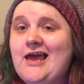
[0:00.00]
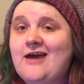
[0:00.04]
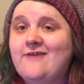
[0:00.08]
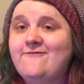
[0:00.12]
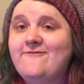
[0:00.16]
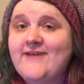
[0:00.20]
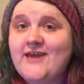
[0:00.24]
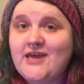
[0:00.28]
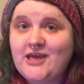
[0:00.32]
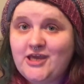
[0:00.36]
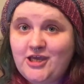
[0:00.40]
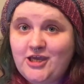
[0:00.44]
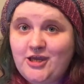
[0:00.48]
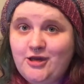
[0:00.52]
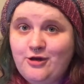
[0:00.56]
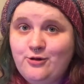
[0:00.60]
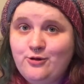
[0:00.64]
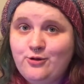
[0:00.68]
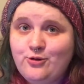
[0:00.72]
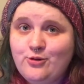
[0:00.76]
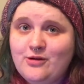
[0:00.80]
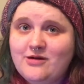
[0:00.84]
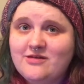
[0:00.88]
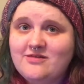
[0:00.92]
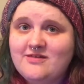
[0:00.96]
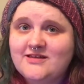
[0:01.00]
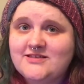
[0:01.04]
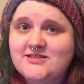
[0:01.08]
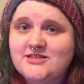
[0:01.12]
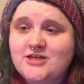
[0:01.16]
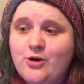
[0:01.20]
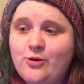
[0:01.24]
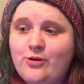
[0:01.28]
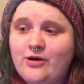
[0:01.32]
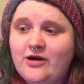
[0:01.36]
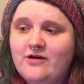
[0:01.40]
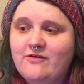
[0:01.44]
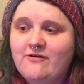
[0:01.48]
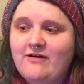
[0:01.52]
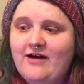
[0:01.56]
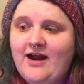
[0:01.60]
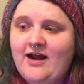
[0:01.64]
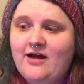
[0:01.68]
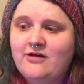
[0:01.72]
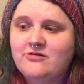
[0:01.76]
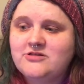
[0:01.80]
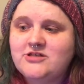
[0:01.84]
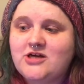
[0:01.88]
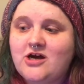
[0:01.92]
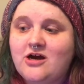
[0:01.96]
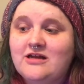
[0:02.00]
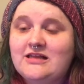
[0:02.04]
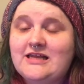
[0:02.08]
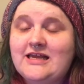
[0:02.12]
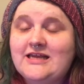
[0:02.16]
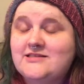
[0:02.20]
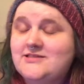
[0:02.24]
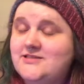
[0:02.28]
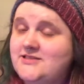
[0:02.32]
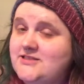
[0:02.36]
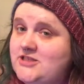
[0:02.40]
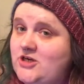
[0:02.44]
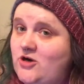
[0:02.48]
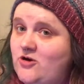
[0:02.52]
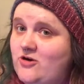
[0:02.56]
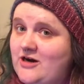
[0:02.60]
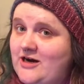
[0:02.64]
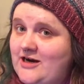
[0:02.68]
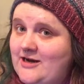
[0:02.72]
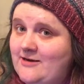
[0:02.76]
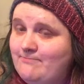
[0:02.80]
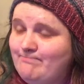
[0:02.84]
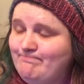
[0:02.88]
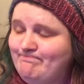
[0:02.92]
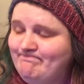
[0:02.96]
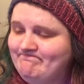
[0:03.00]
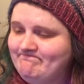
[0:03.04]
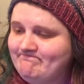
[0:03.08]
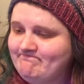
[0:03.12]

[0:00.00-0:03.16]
FAQ that's going around on Instagram.